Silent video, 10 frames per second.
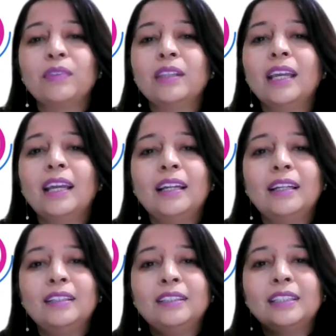
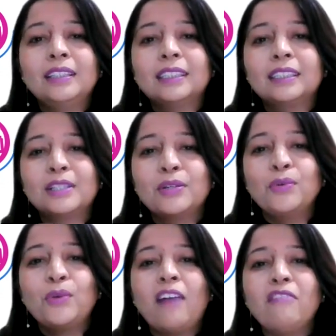They just,
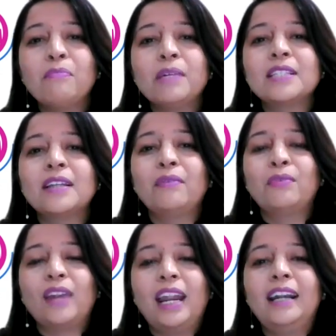you have must have
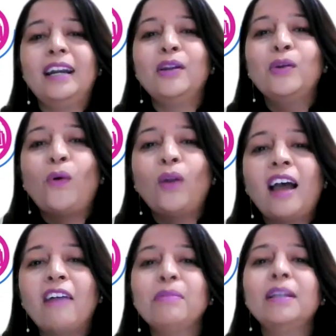read and you all
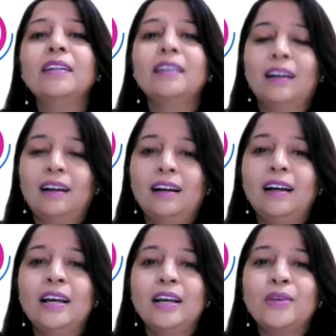have been
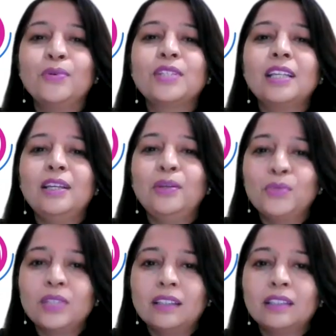you see
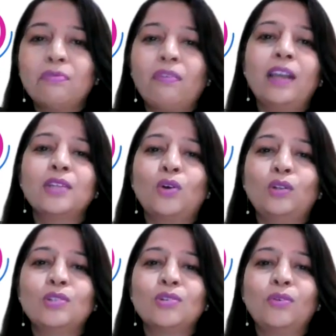using this phrase
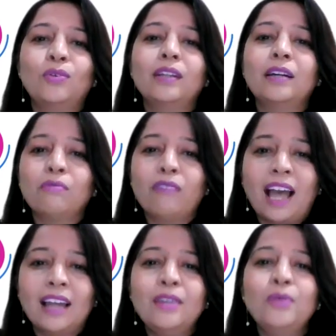also, that
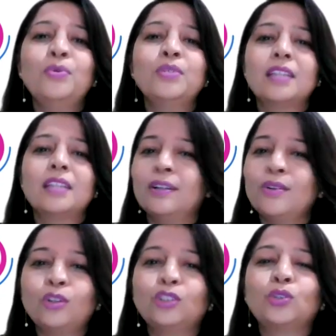values, they are
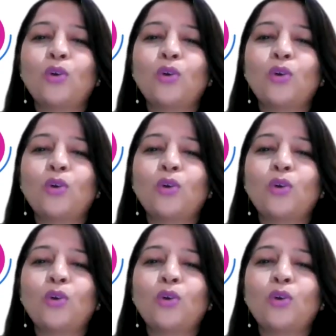not